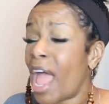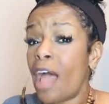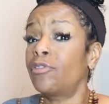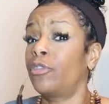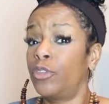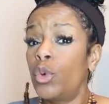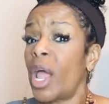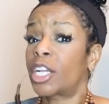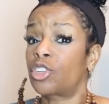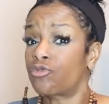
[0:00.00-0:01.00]
I have a few
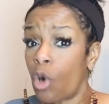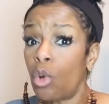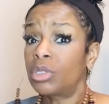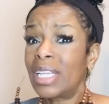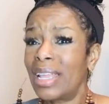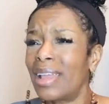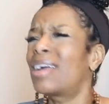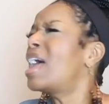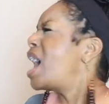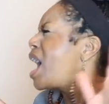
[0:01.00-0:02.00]
extra rolls in
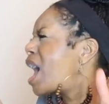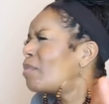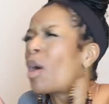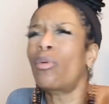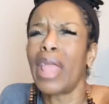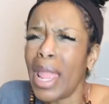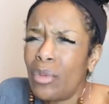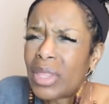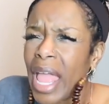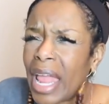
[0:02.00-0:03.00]
here, I'm okay
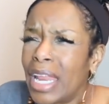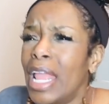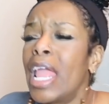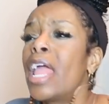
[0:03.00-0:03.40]
with that.